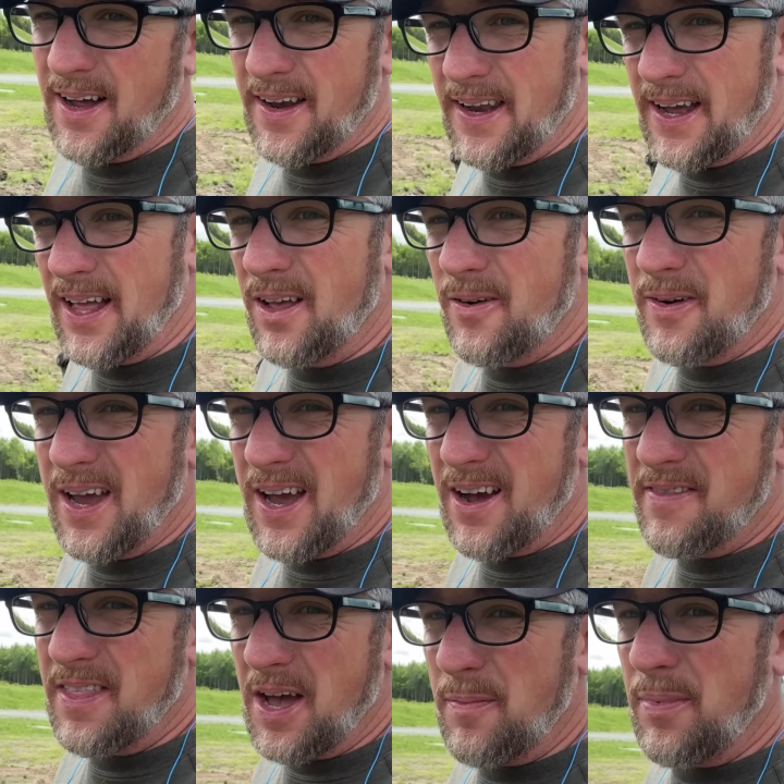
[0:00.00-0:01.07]
Now that we
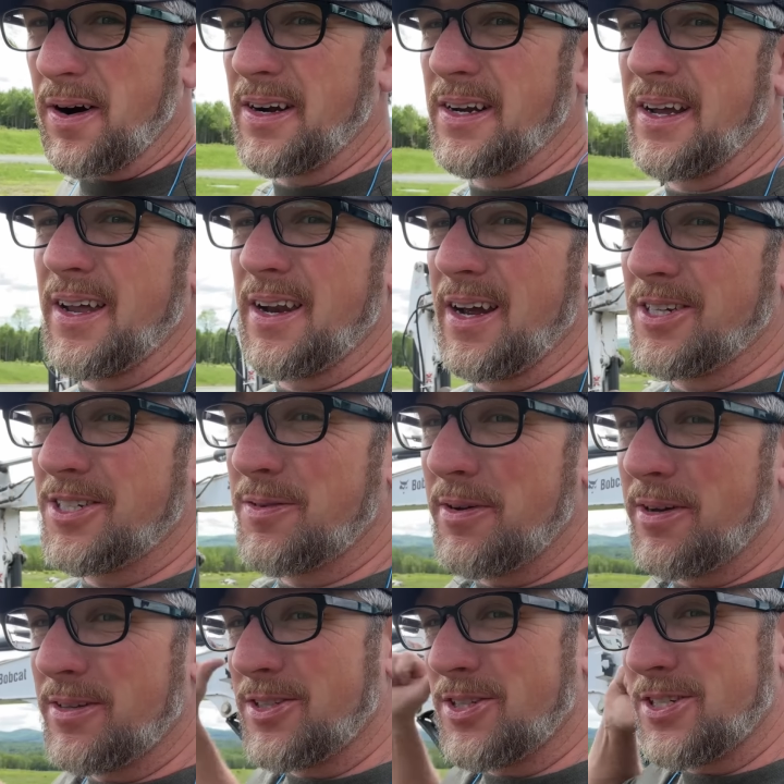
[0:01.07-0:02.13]
have that part done, I should
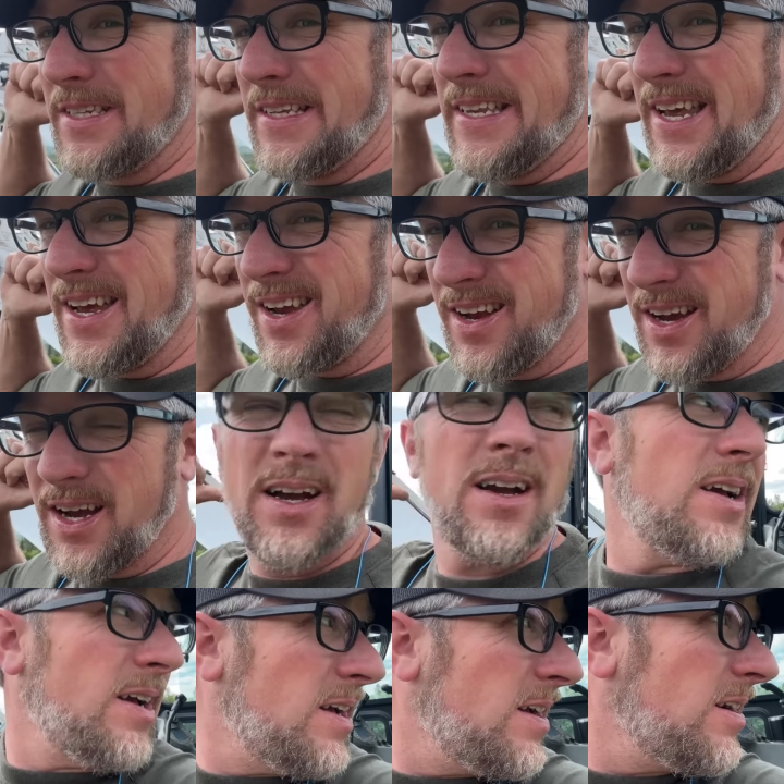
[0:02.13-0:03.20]
be able to just dig
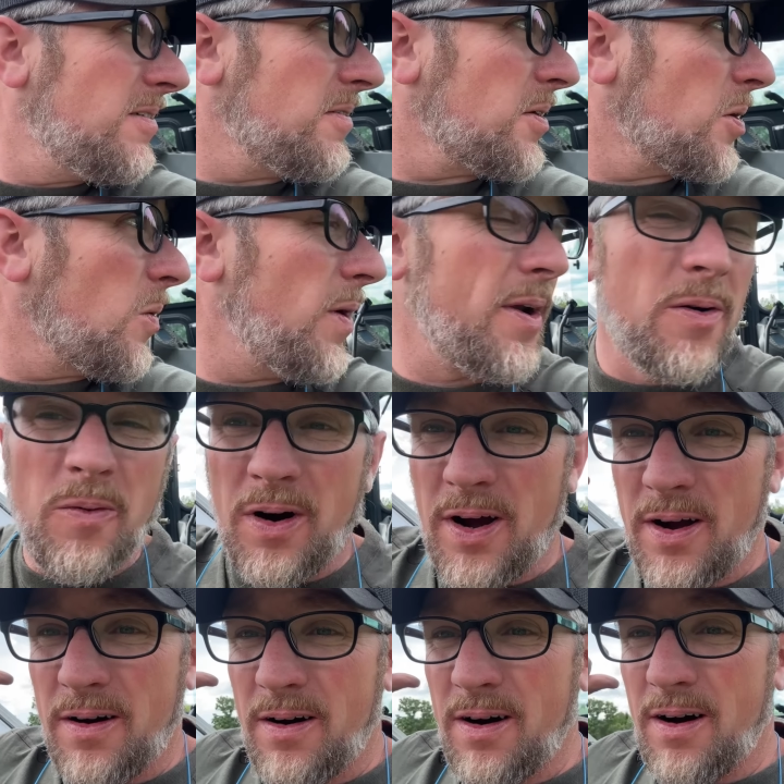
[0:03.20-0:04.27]
for quite a
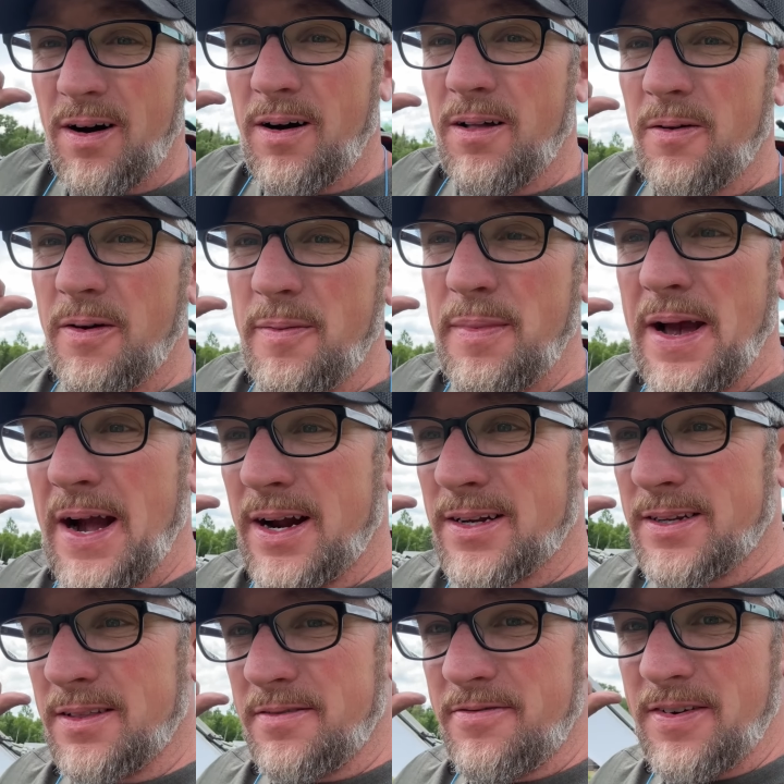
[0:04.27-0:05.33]
while all the way
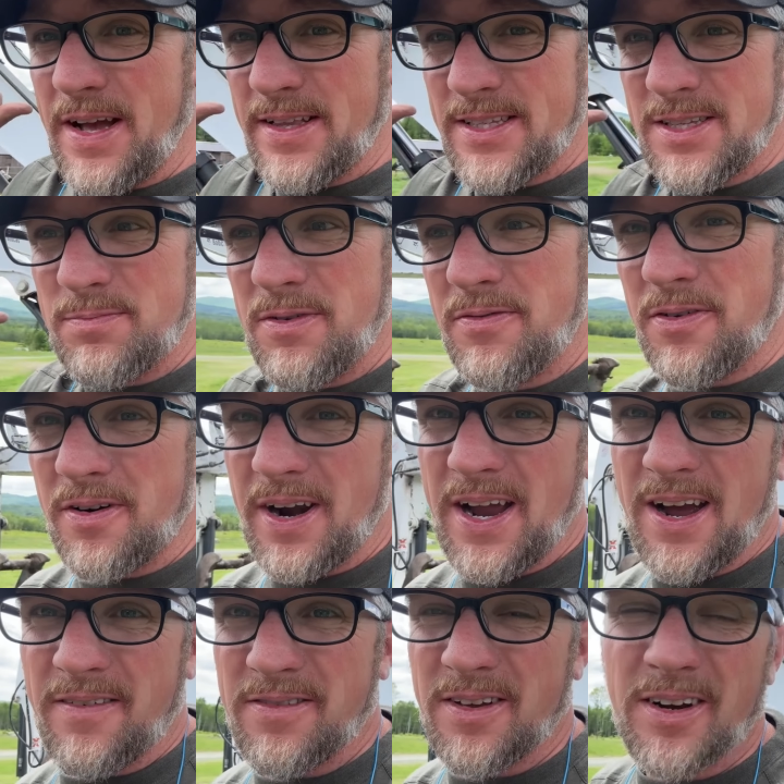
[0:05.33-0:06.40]
back to the fence before I
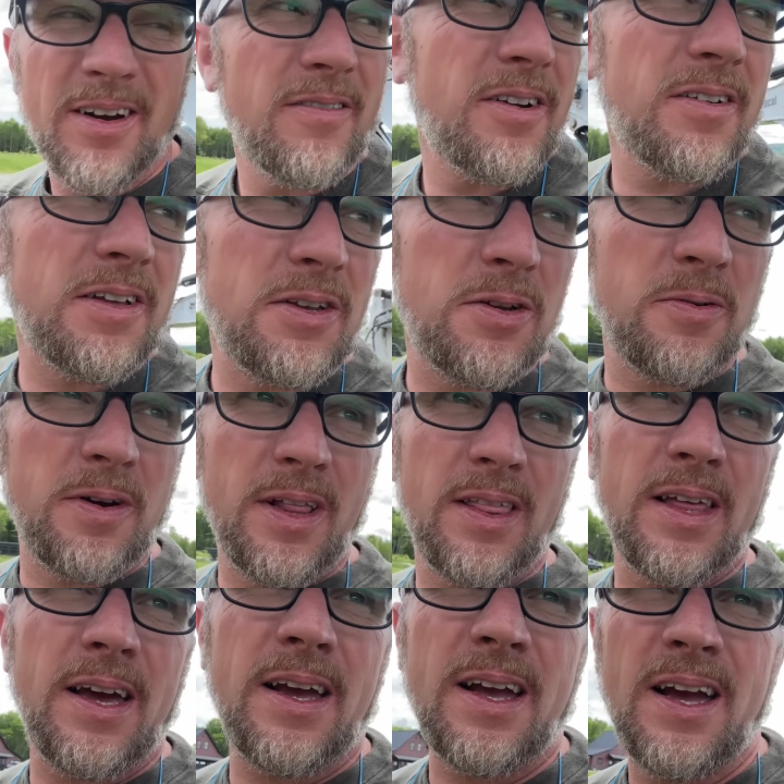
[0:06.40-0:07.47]
have to really do
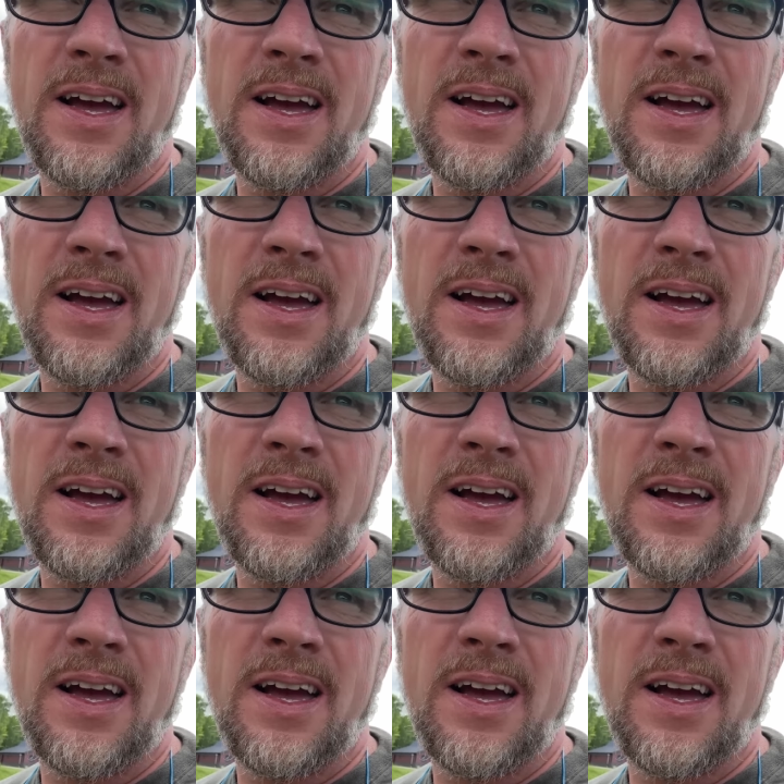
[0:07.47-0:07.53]
anything.